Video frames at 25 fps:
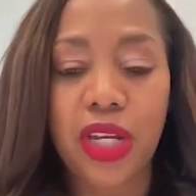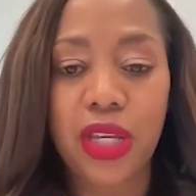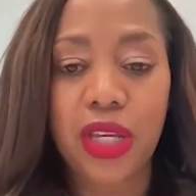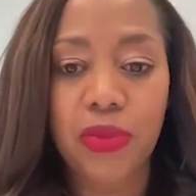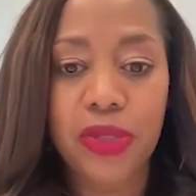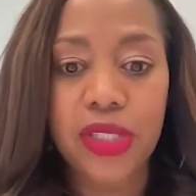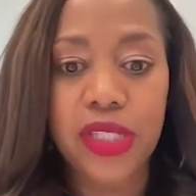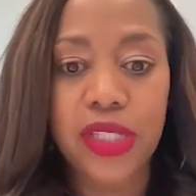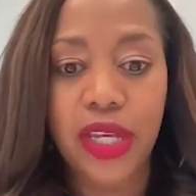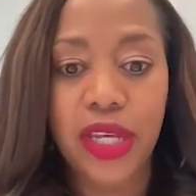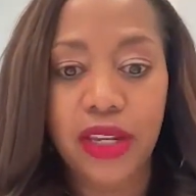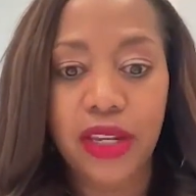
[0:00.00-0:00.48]
Her
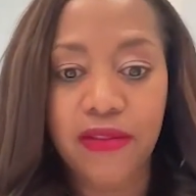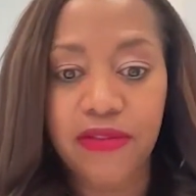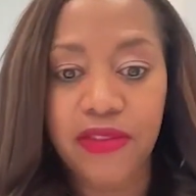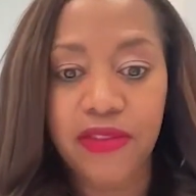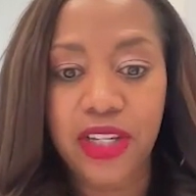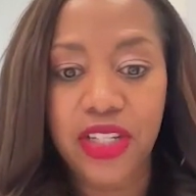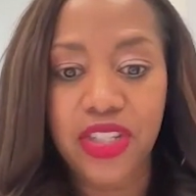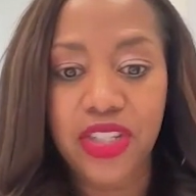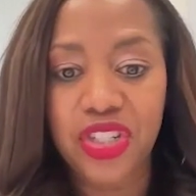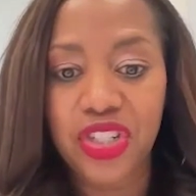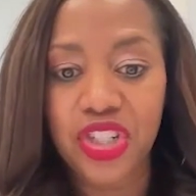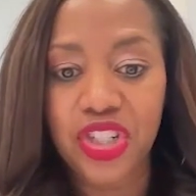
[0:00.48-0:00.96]
name was
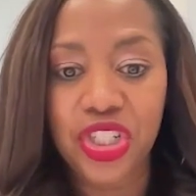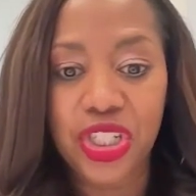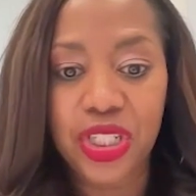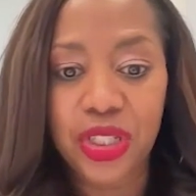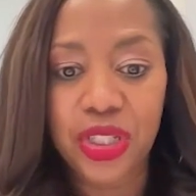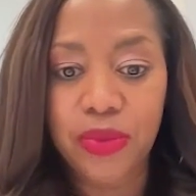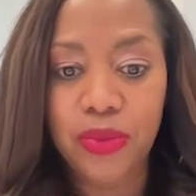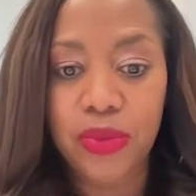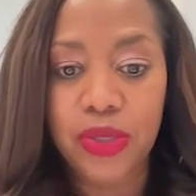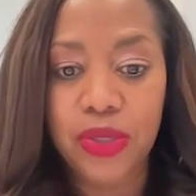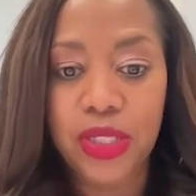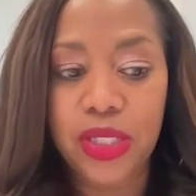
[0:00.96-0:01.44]
Ann Fudge, and
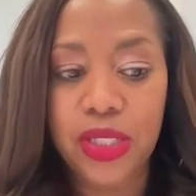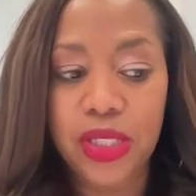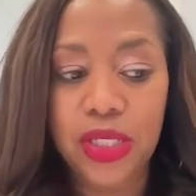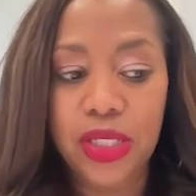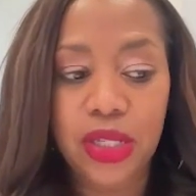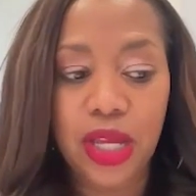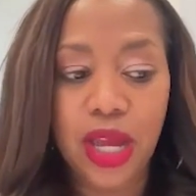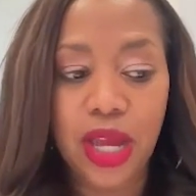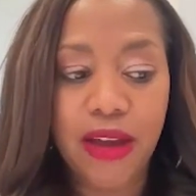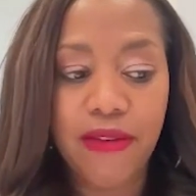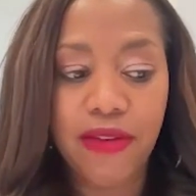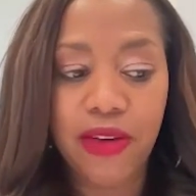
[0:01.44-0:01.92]
she
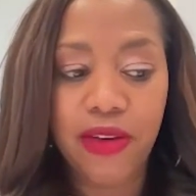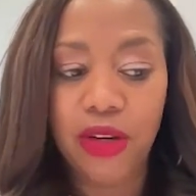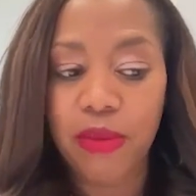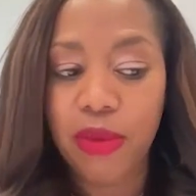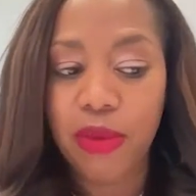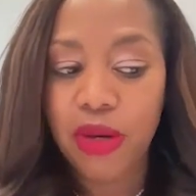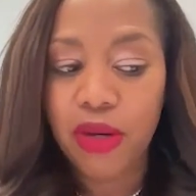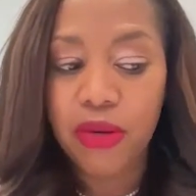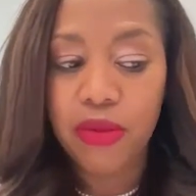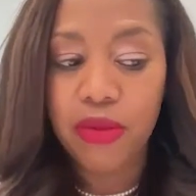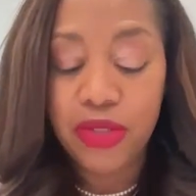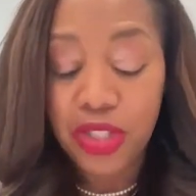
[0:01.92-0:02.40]
was African
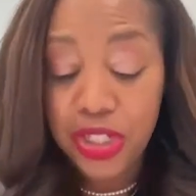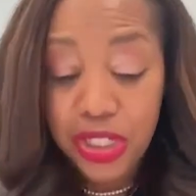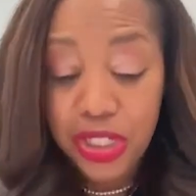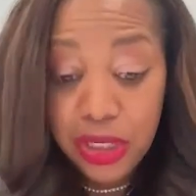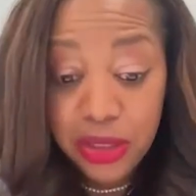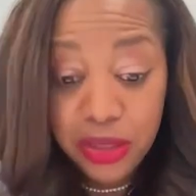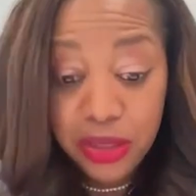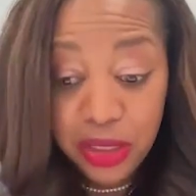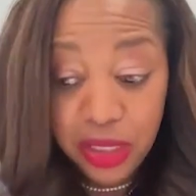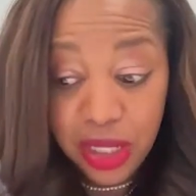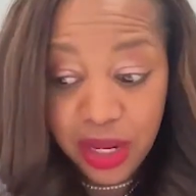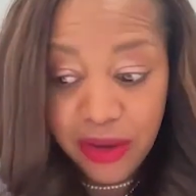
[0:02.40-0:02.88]
American. She's
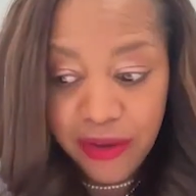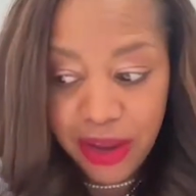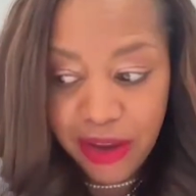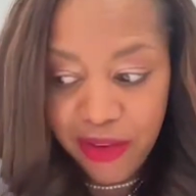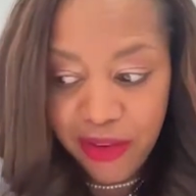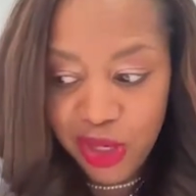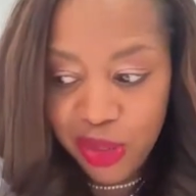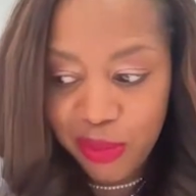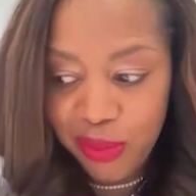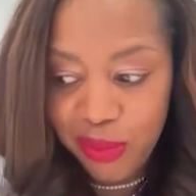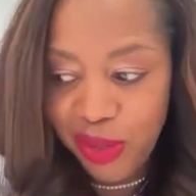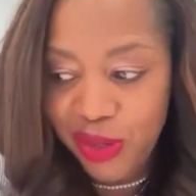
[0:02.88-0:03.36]
still alive,
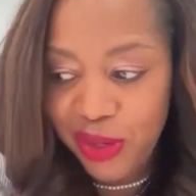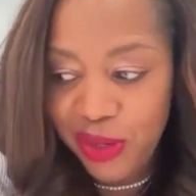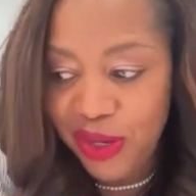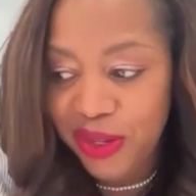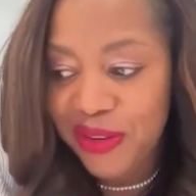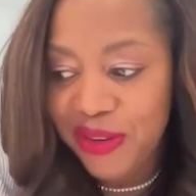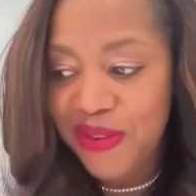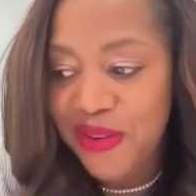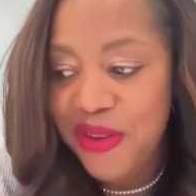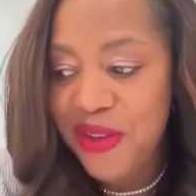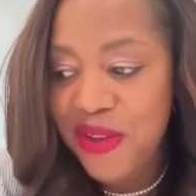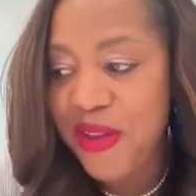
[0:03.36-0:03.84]
African
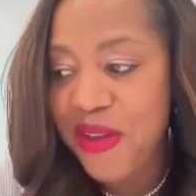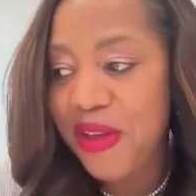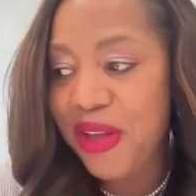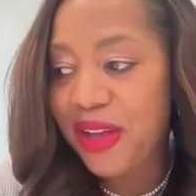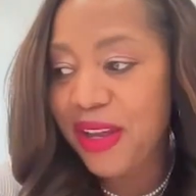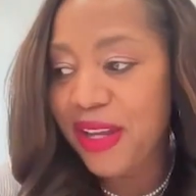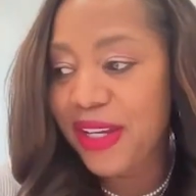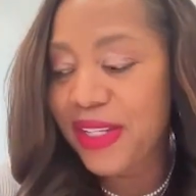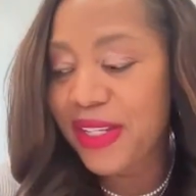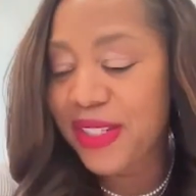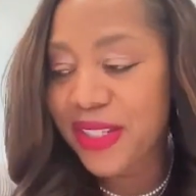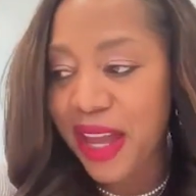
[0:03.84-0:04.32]
American
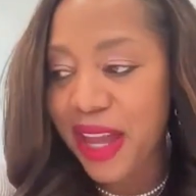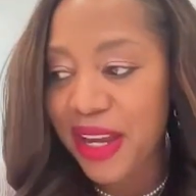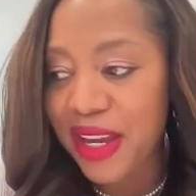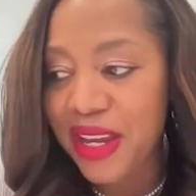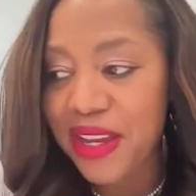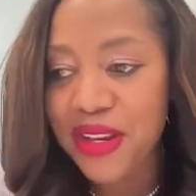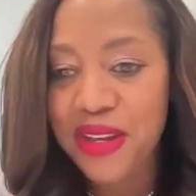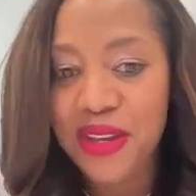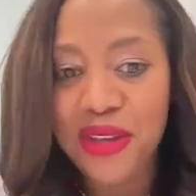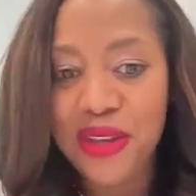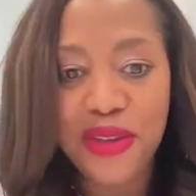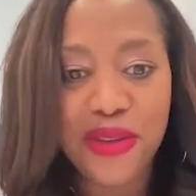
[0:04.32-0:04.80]

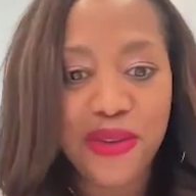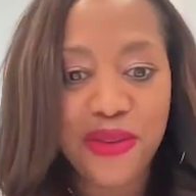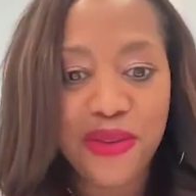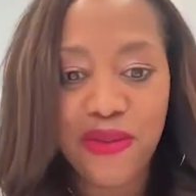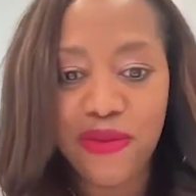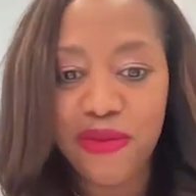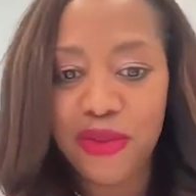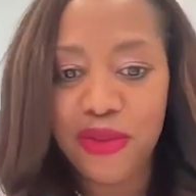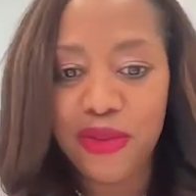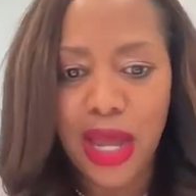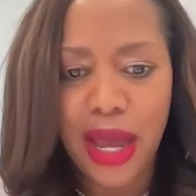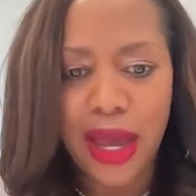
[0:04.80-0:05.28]

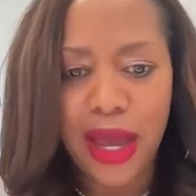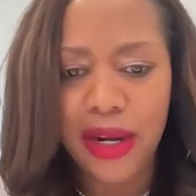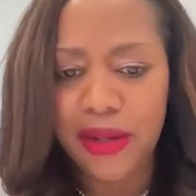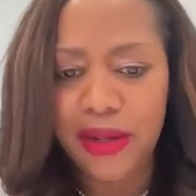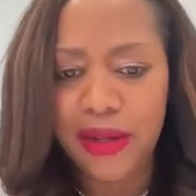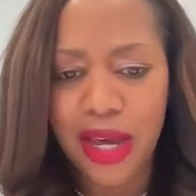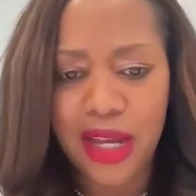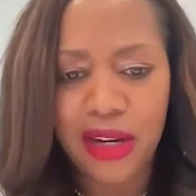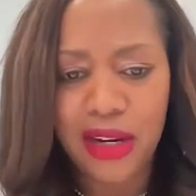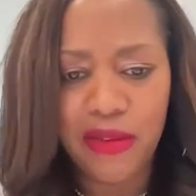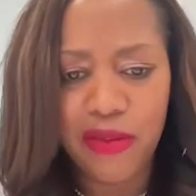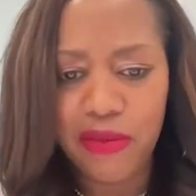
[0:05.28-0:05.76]
executive, had a
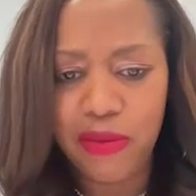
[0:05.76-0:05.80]
lot of